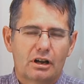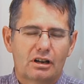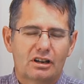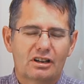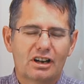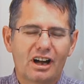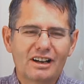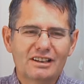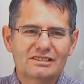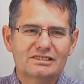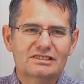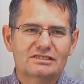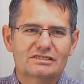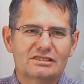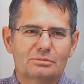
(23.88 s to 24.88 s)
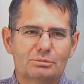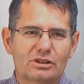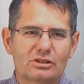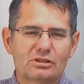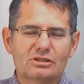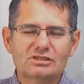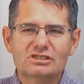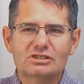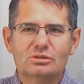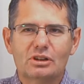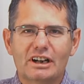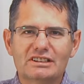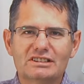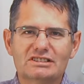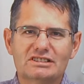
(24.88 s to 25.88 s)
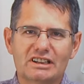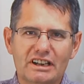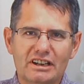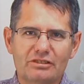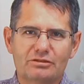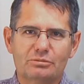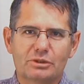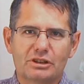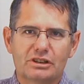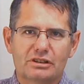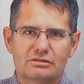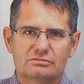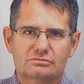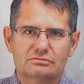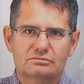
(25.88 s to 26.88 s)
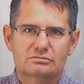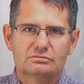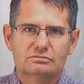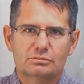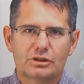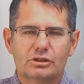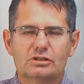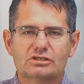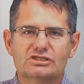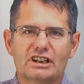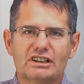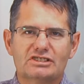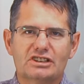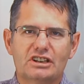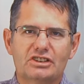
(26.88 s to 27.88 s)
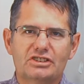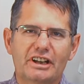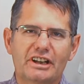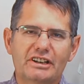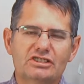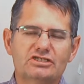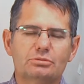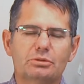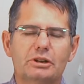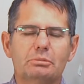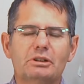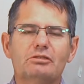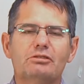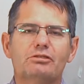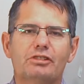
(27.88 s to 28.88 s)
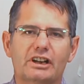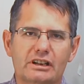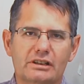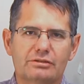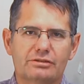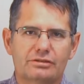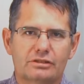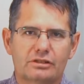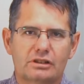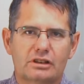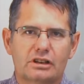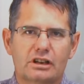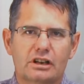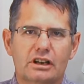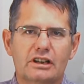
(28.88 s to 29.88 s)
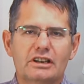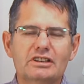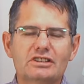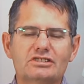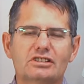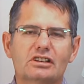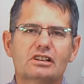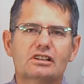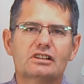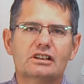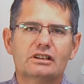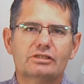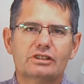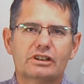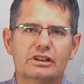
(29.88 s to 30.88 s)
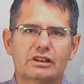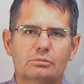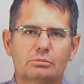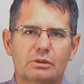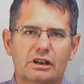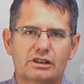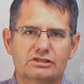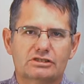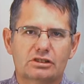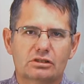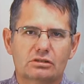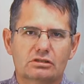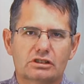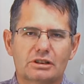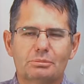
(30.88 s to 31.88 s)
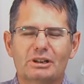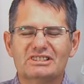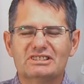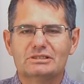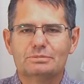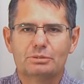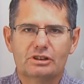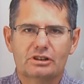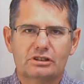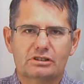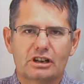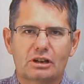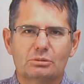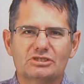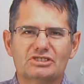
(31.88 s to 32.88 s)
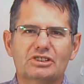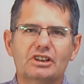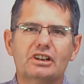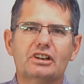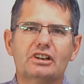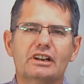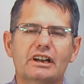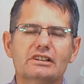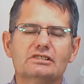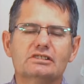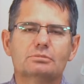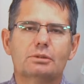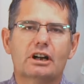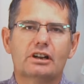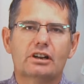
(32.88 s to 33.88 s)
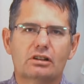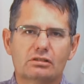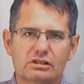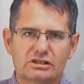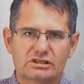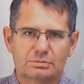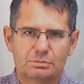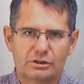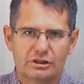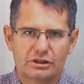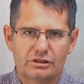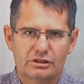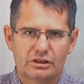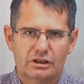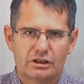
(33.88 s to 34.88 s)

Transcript: God, because Christ saved me, because I said yes to him in faith, he started living in my soul, in my spirit. I was recreated by the Holy Spirit.